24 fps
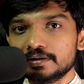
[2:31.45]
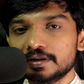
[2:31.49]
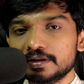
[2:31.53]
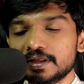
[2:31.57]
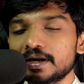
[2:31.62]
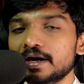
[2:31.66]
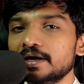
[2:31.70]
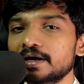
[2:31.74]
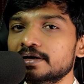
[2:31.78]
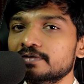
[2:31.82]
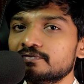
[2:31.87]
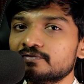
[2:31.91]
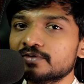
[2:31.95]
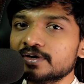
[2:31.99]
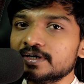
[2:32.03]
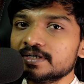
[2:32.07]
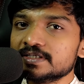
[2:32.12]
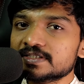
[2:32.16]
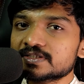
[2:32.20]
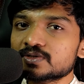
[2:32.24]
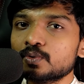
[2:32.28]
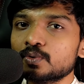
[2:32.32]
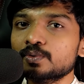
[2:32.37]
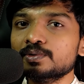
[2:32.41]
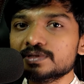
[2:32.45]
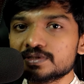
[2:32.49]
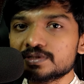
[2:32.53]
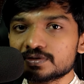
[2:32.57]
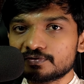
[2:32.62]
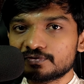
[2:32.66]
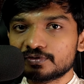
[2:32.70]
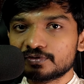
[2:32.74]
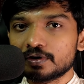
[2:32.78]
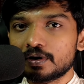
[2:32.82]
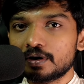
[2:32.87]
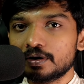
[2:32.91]
there are different schools
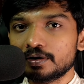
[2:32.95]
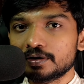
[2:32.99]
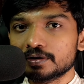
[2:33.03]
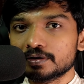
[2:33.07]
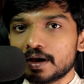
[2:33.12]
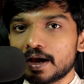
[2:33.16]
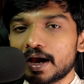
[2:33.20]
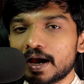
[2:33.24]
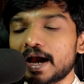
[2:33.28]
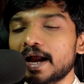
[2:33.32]
of thought